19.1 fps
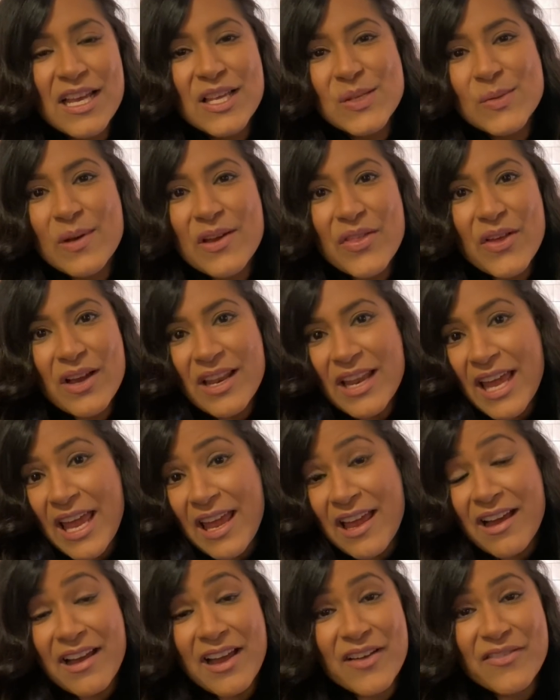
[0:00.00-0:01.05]
So I thought,
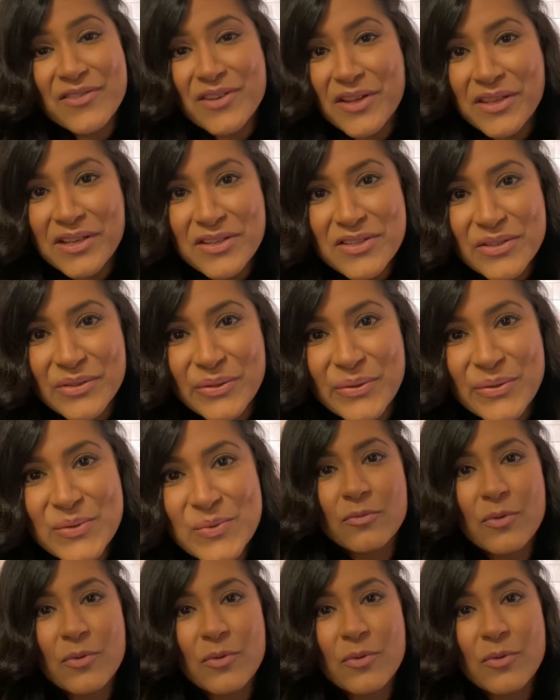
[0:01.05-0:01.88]
hey, I have nothing to lose.